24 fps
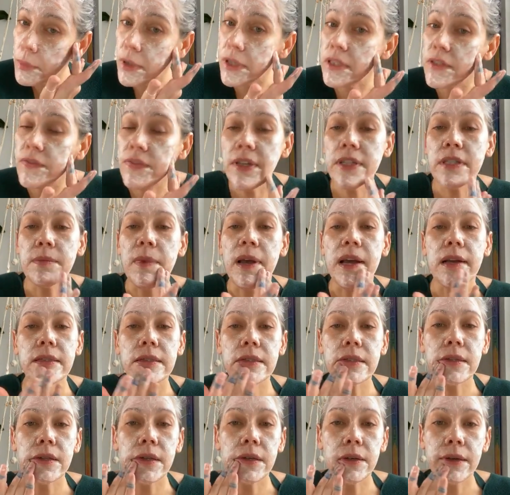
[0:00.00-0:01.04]
But it's a face
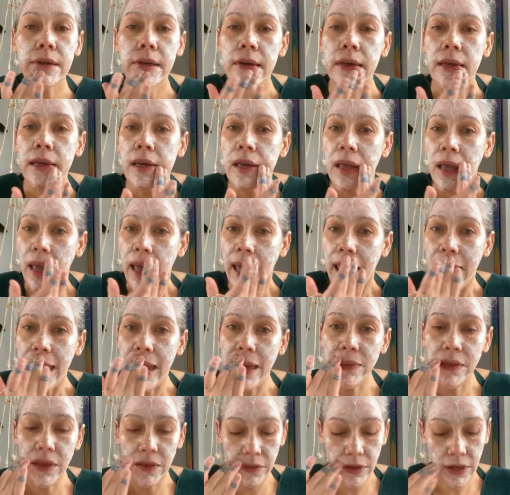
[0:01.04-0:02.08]
mask.
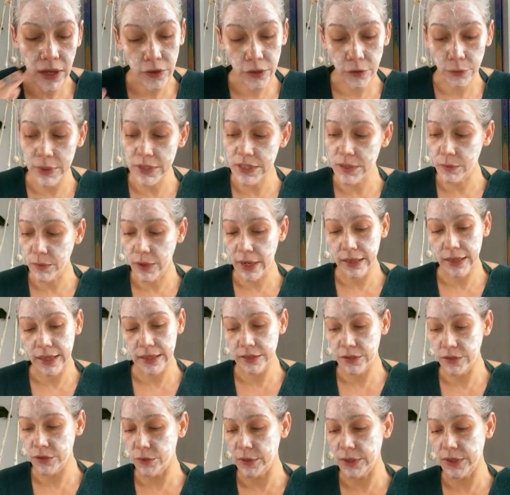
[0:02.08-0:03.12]
And then the other reason why I
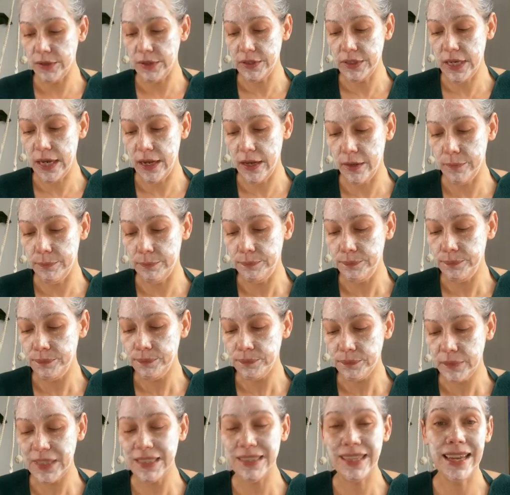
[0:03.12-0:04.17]
like to do it in the tub
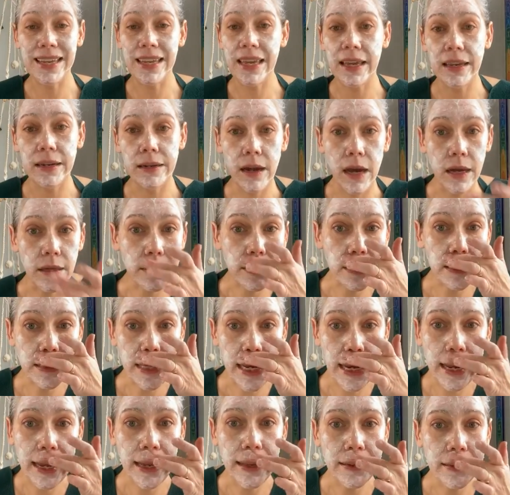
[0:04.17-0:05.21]
is I cannot
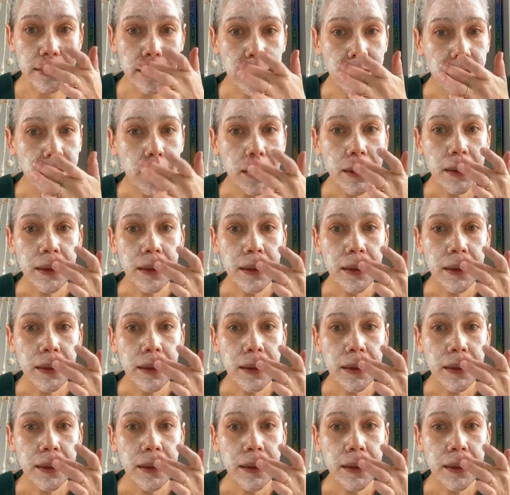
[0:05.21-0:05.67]
stand,